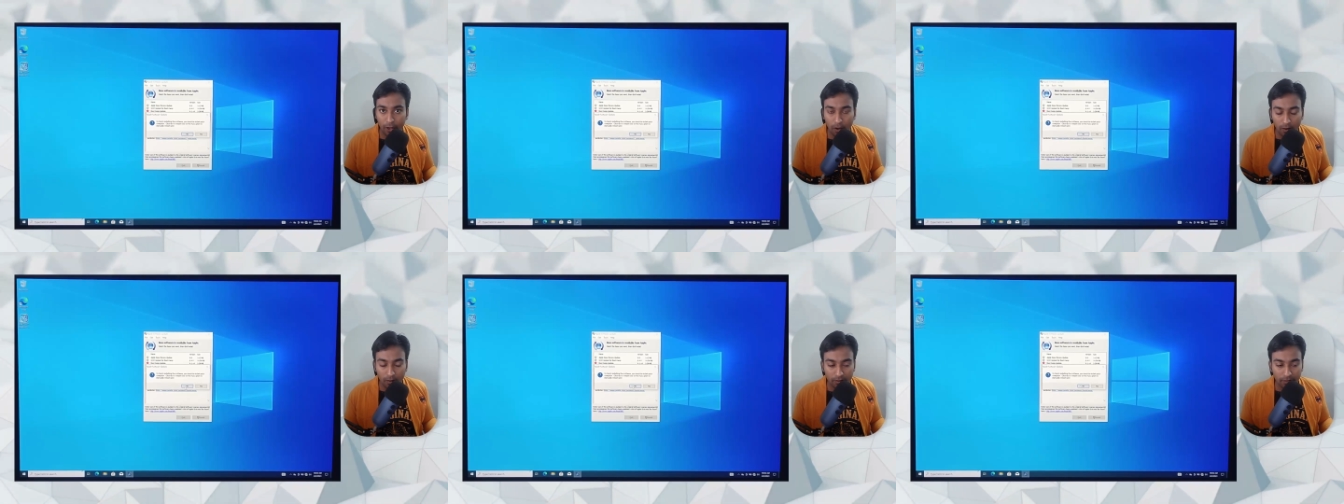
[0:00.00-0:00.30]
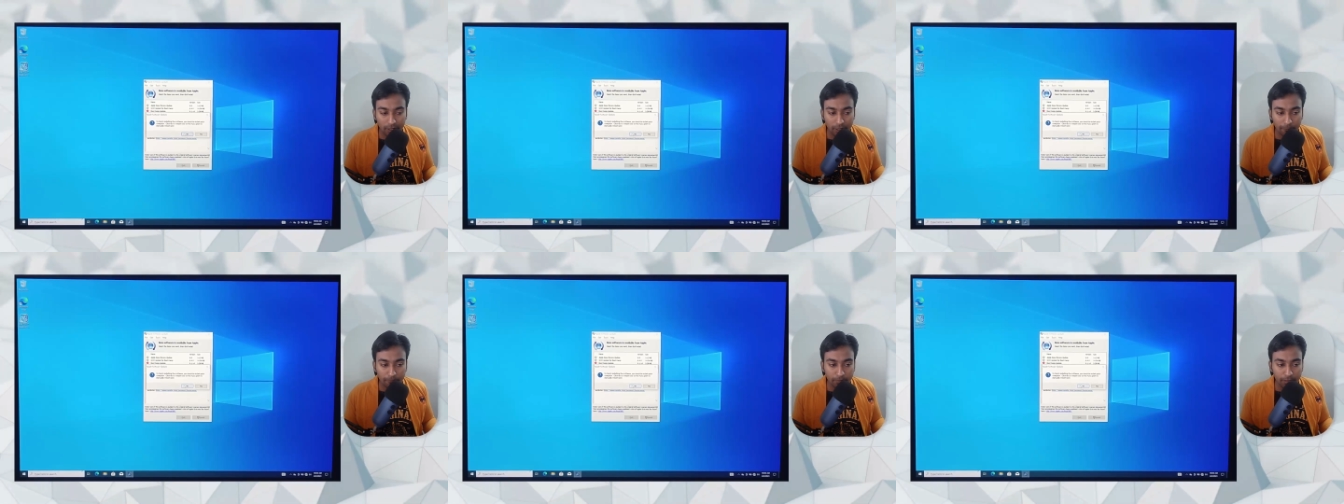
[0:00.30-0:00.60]
all
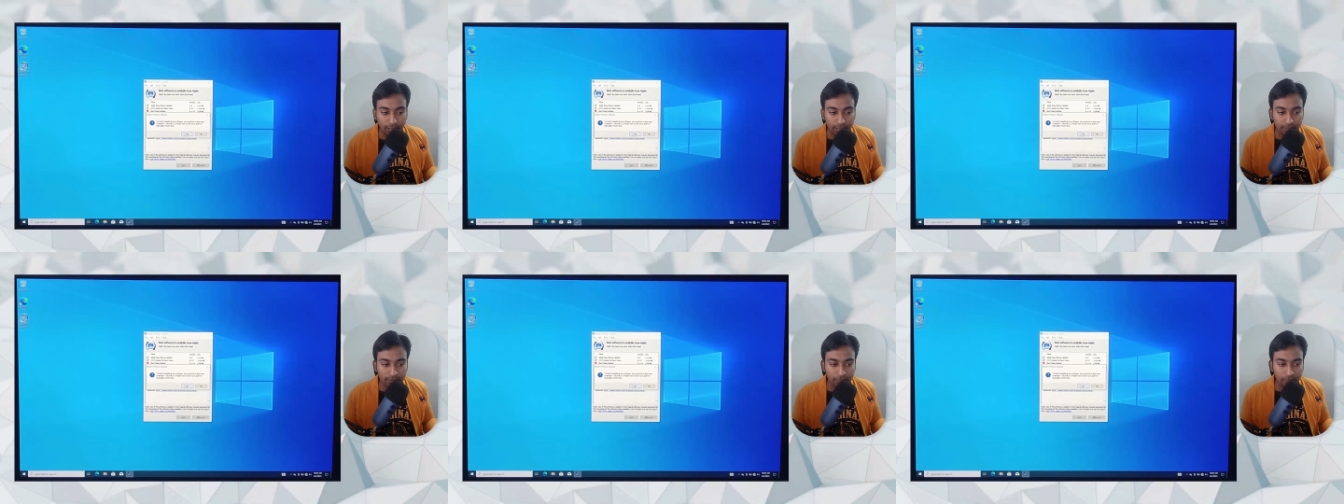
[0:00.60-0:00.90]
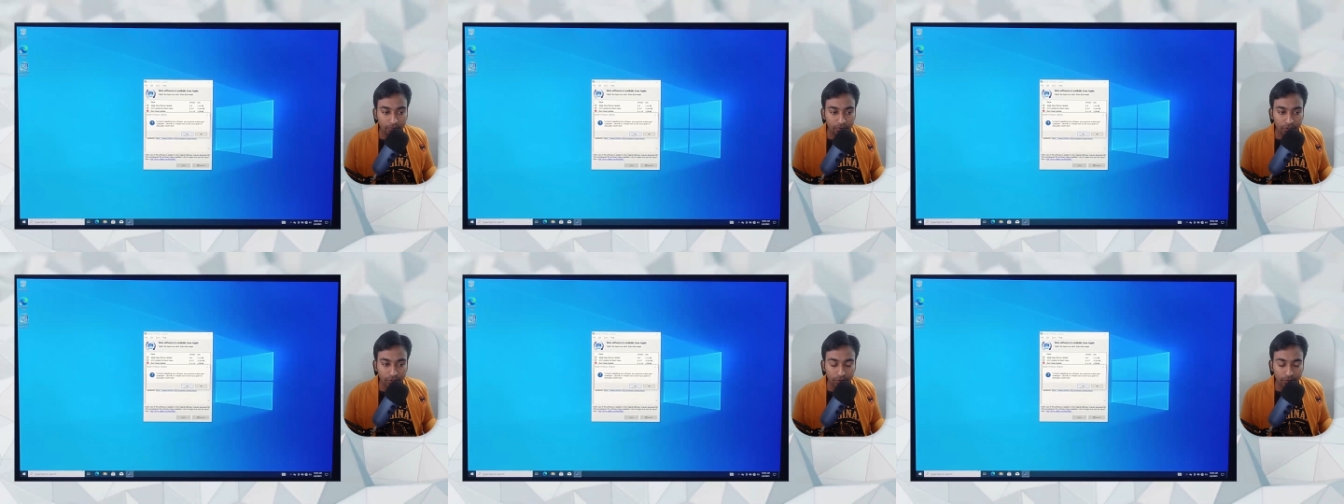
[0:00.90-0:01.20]
the updates
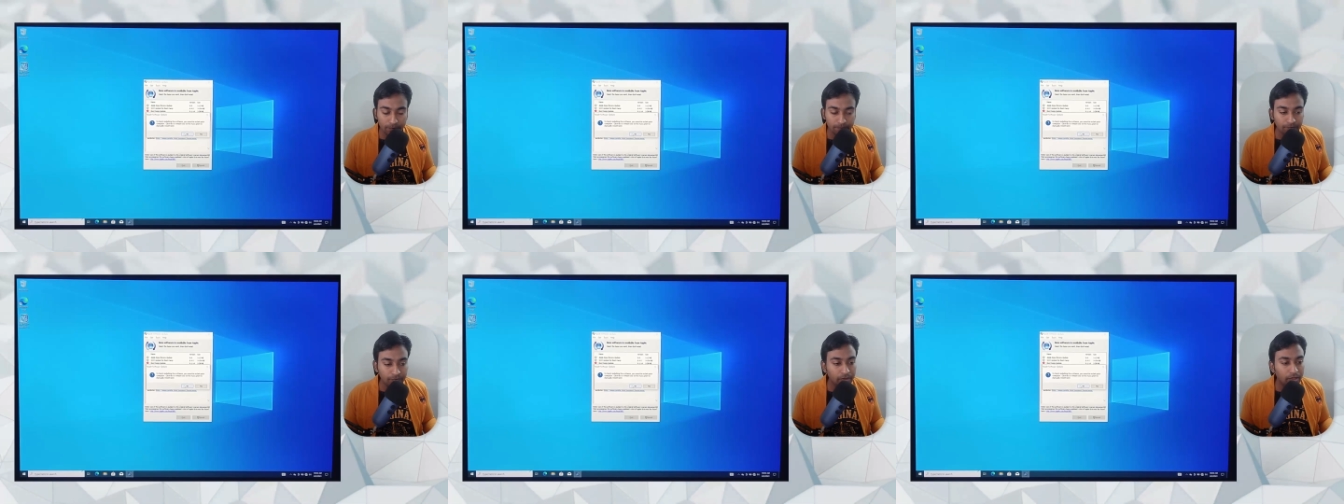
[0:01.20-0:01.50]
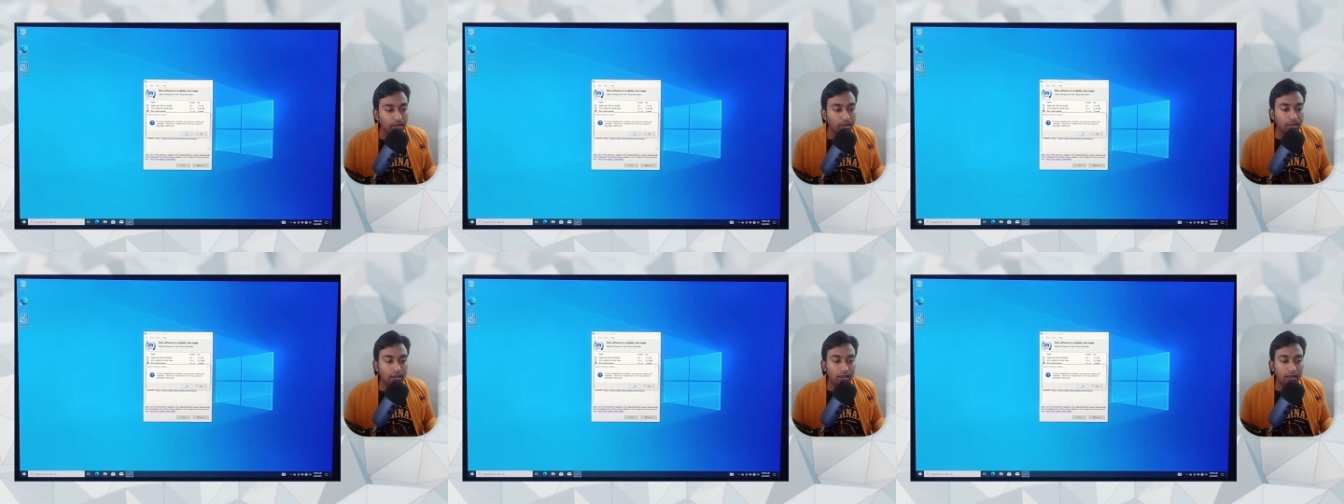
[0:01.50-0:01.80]
for you.
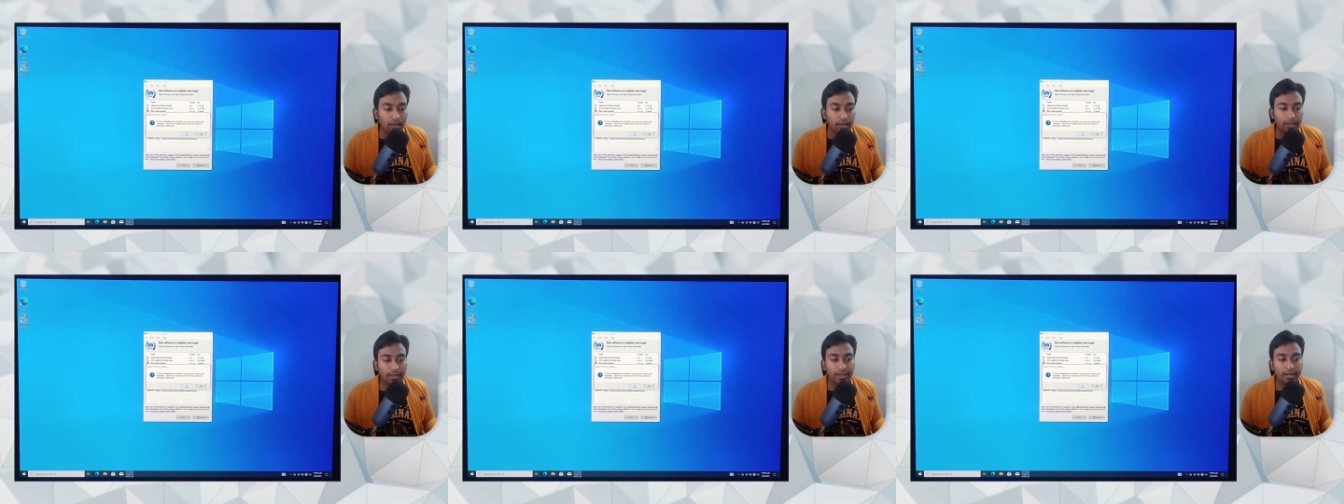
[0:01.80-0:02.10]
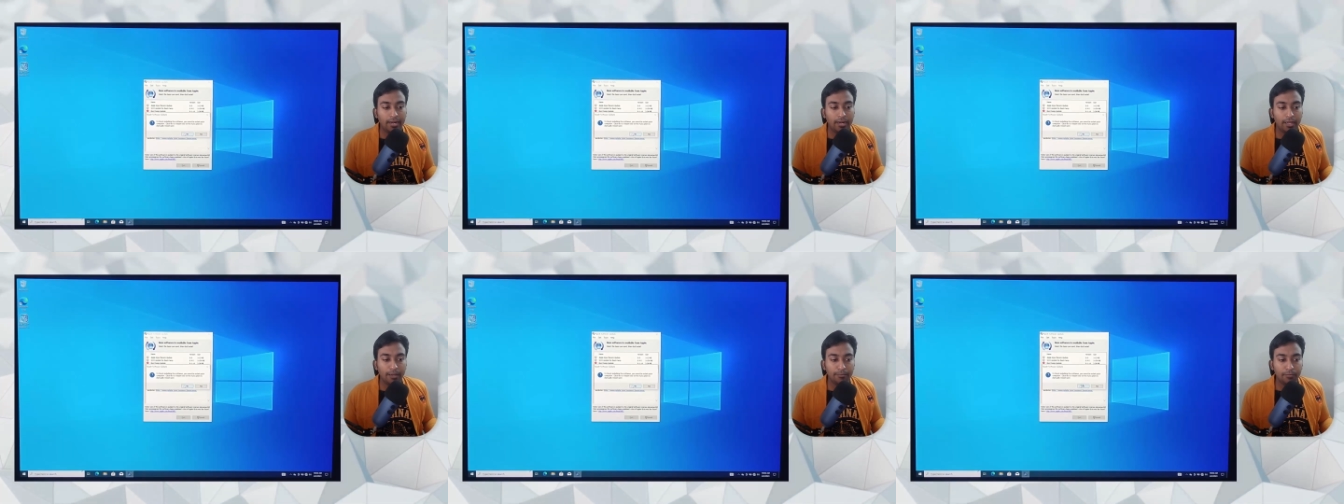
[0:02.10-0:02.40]

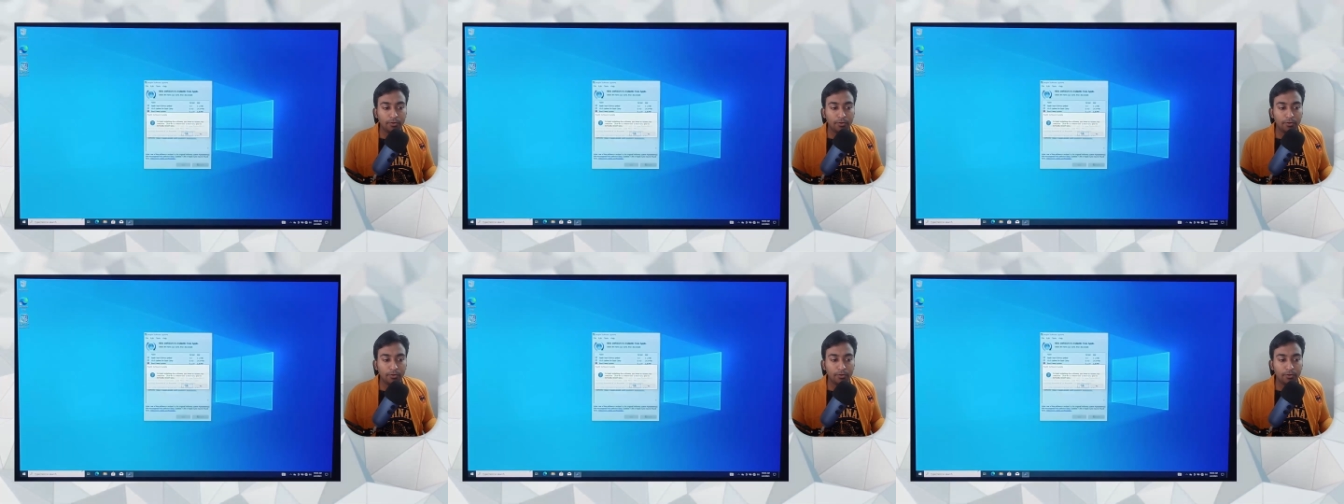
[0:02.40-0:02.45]
And I'm